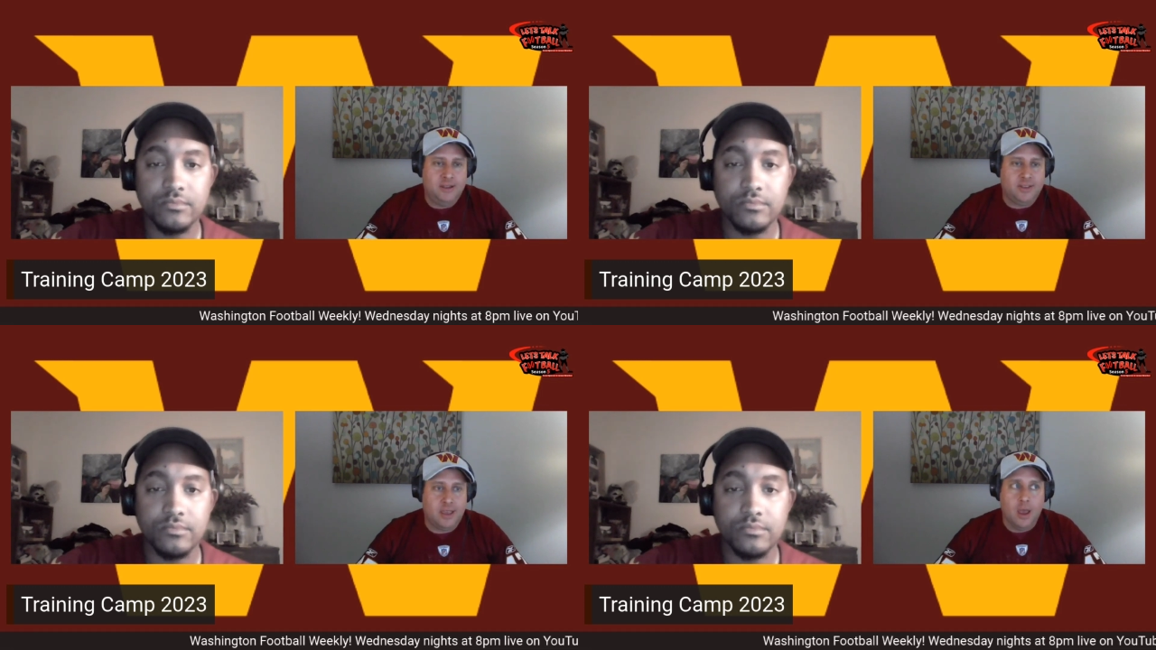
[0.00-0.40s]

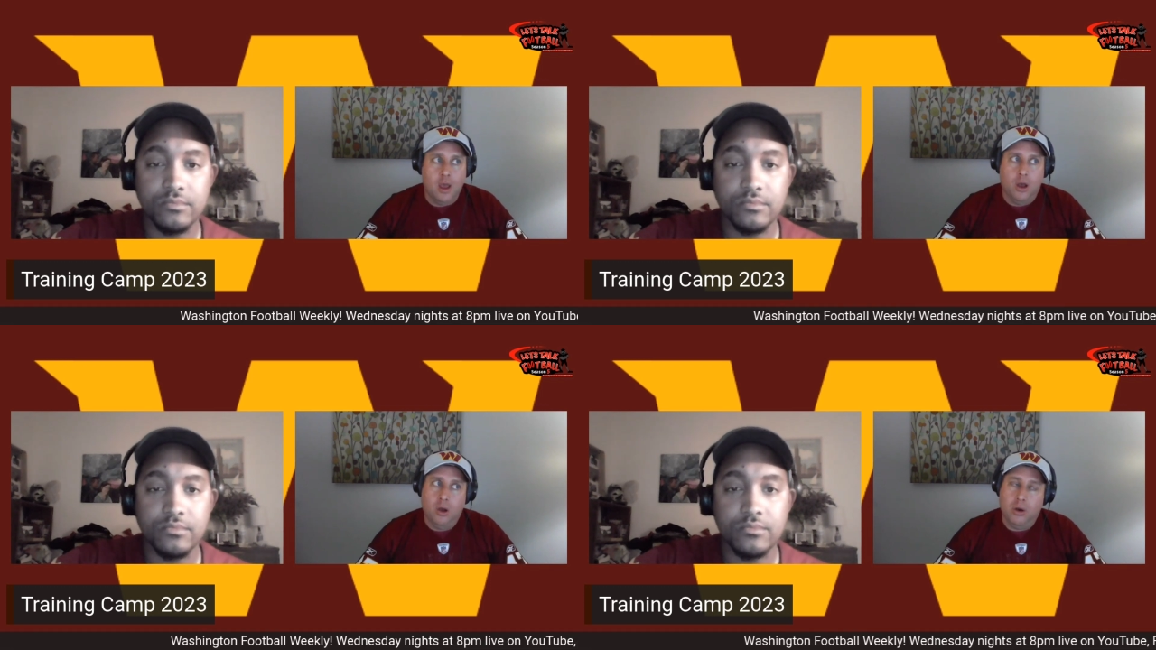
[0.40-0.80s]
Speaker 1: It's like,
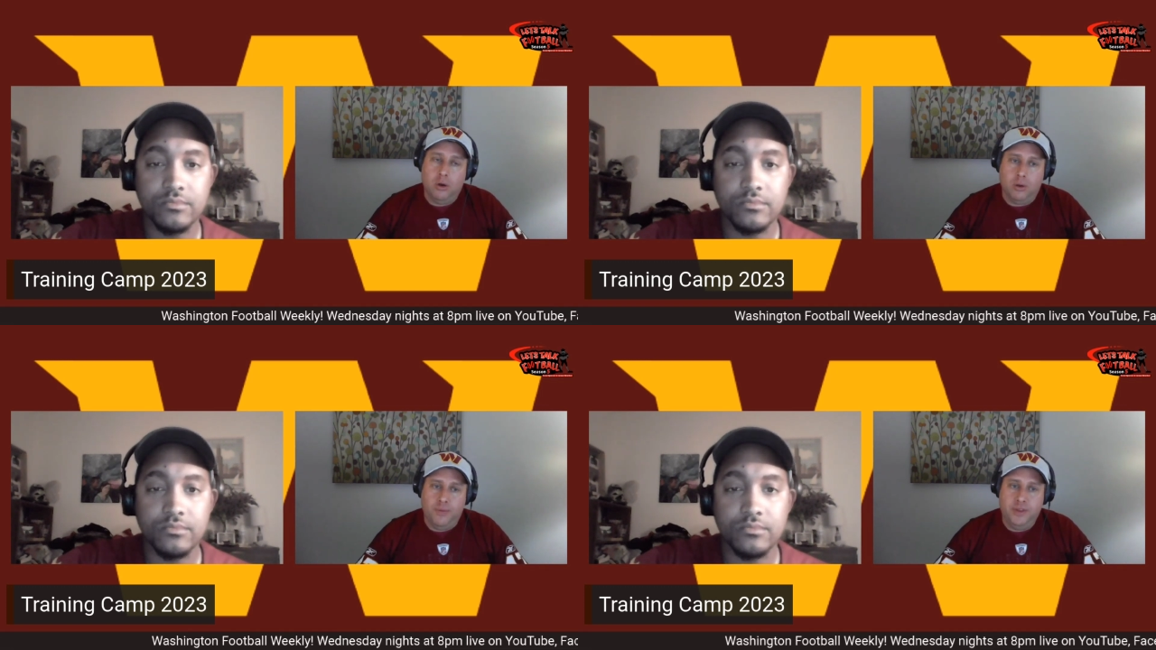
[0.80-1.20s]

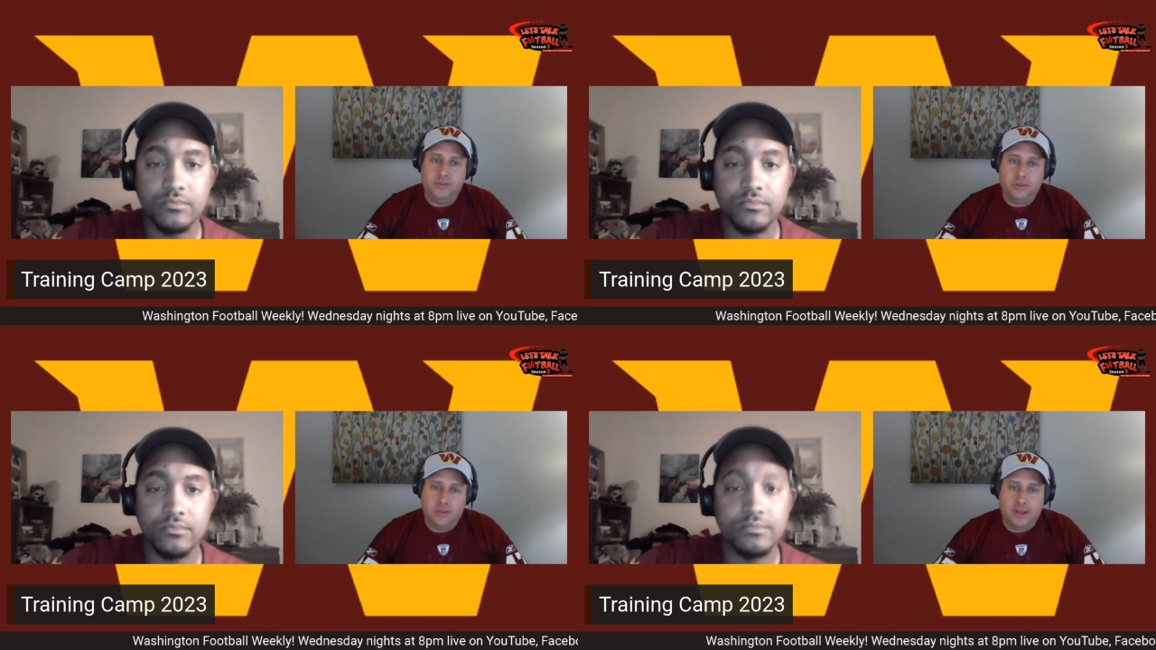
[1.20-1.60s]
oh, this
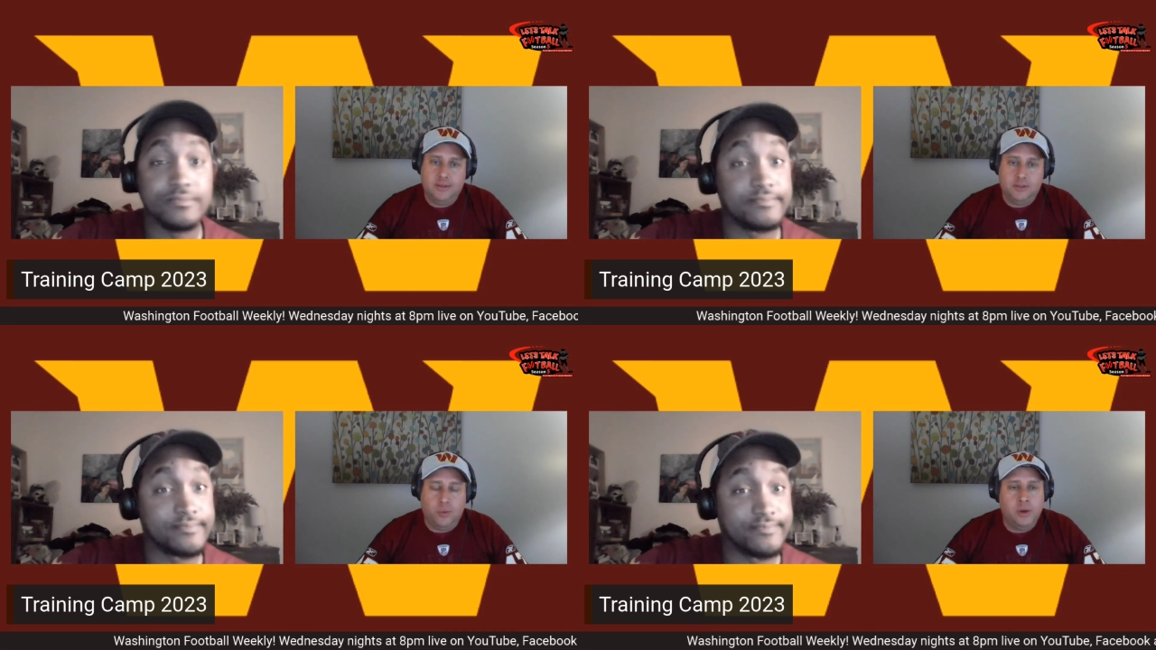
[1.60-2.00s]
looks like
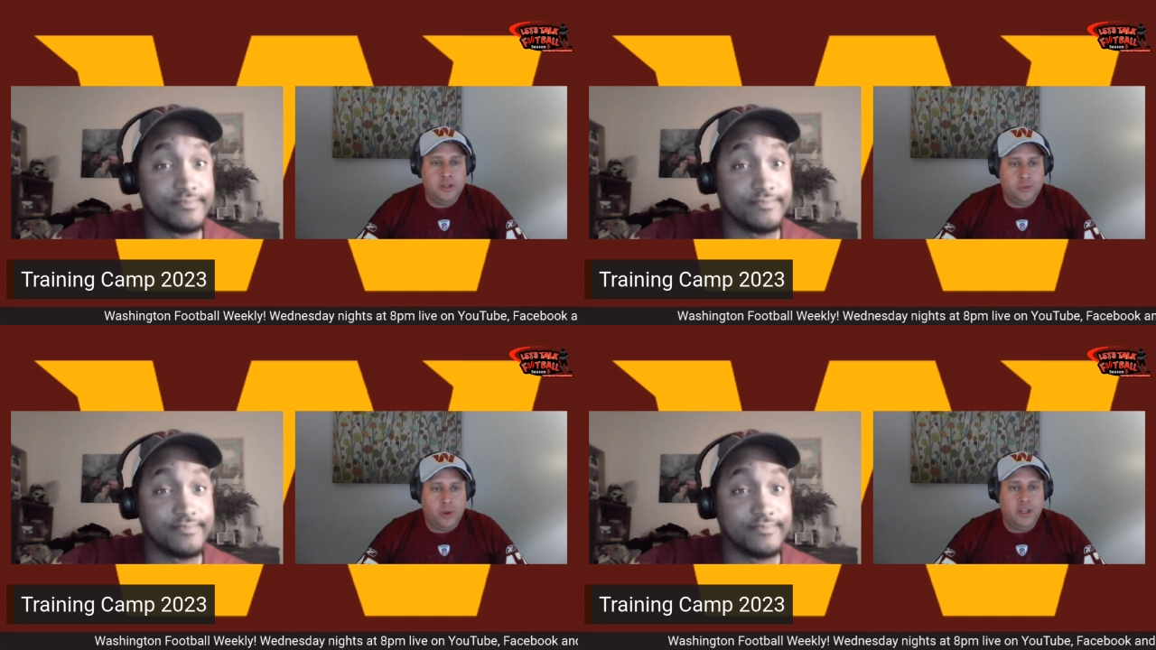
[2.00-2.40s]
the
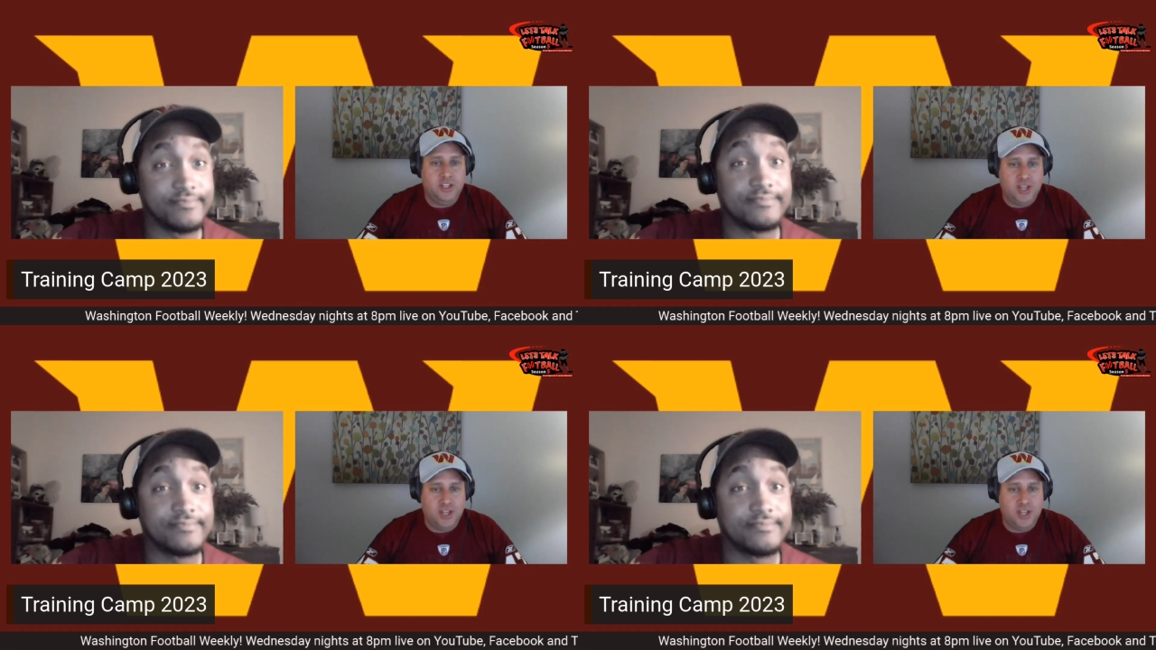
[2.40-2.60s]
2020 mm-hmm.